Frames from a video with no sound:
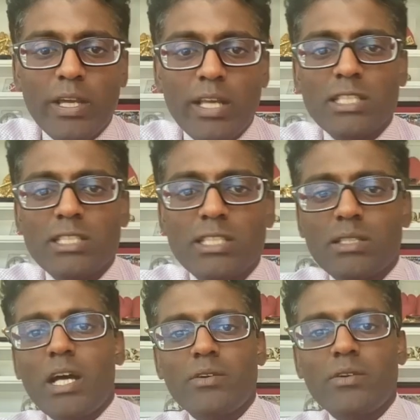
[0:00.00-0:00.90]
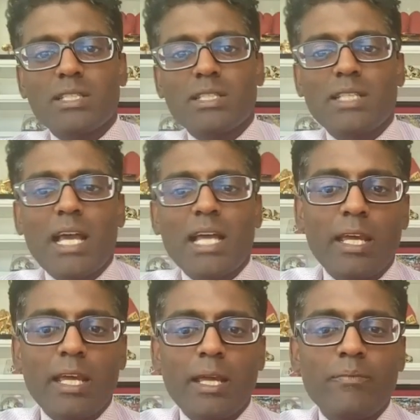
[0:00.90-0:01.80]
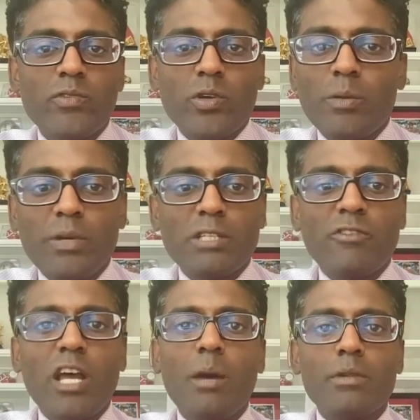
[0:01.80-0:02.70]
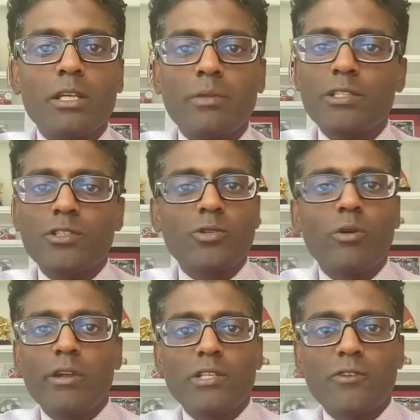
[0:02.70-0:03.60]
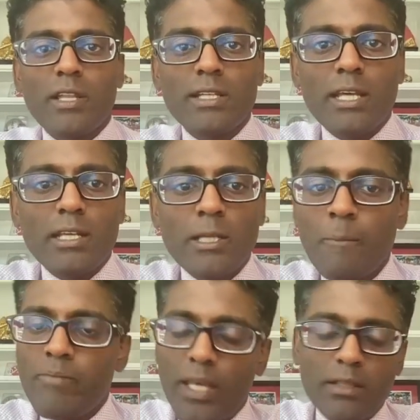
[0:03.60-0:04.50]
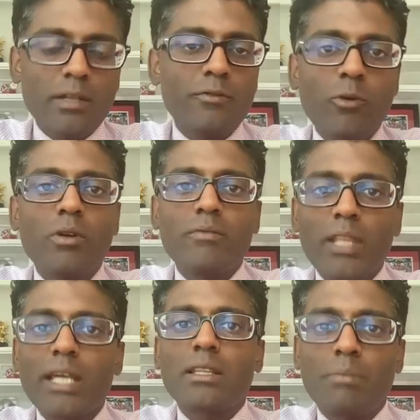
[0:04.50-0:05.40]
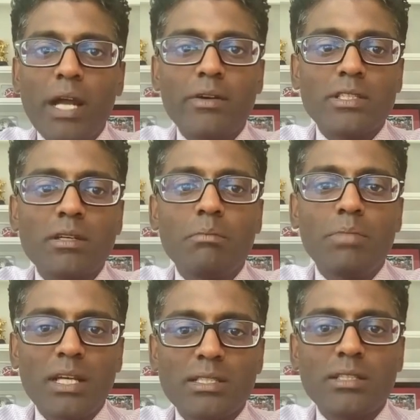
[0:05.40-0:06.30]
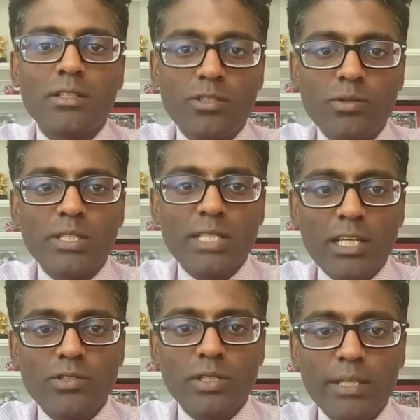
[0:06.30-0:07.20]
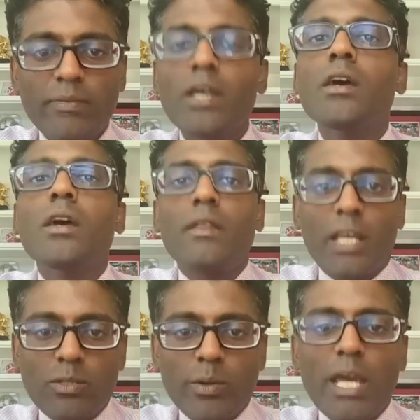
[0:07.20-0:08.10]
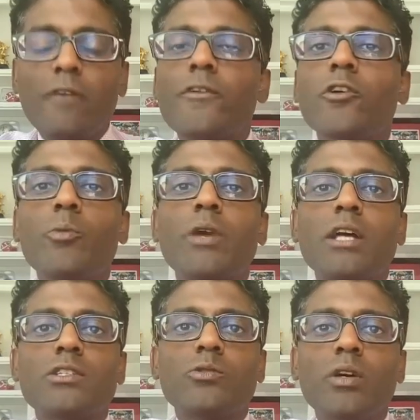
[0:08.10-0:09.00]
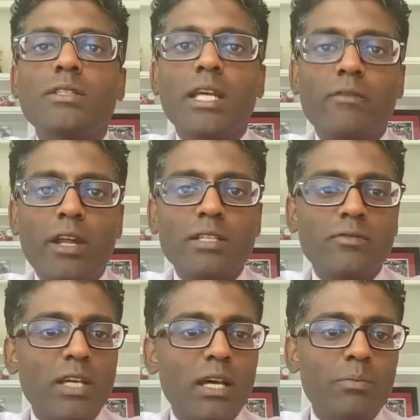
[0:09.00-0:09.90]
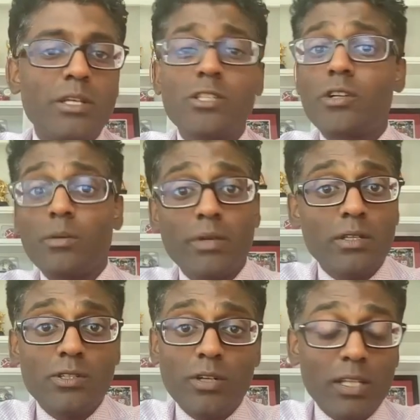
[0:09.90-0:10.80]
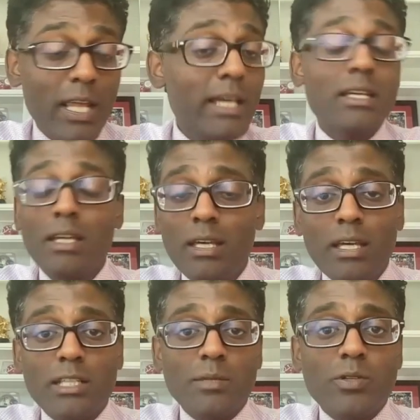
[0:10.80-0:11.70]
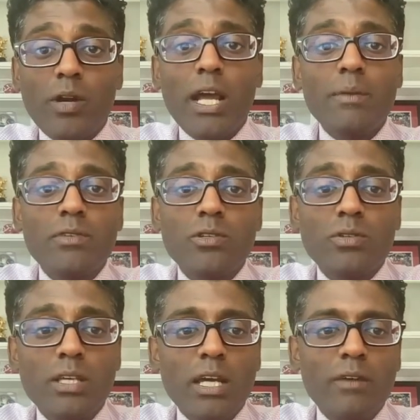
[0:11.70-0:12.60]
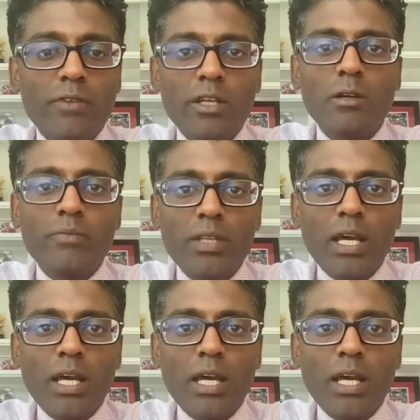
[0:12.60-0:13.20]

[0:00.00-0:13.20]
against the Padres in his last game, so he pitched phenomenally, but he's notorious for letdowns. And therefore, like the Pirates, plus the 2 as an extra lean. That's what we have for you. Hope you guys are doing well. Take advantage of it now. Be sure to like and subscribe to the video.